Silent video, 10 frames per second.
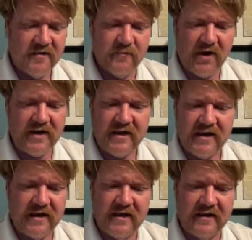But
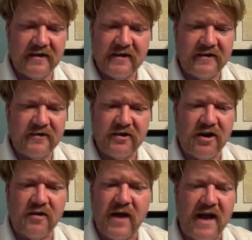
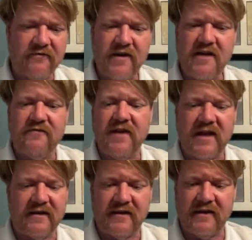every
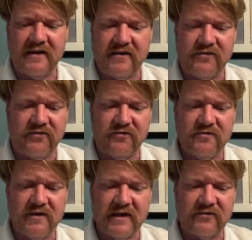event
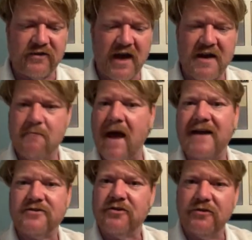is kind of
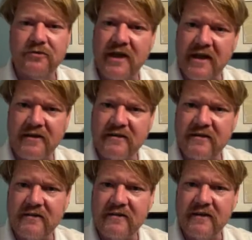magical, and
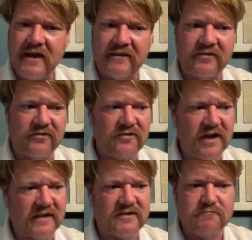
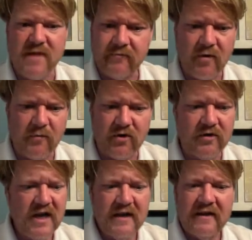it's
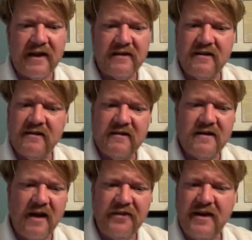memorable, and
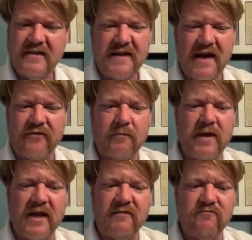nothing has ever
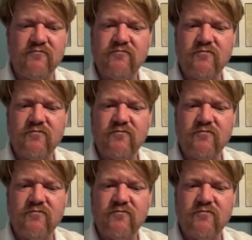been,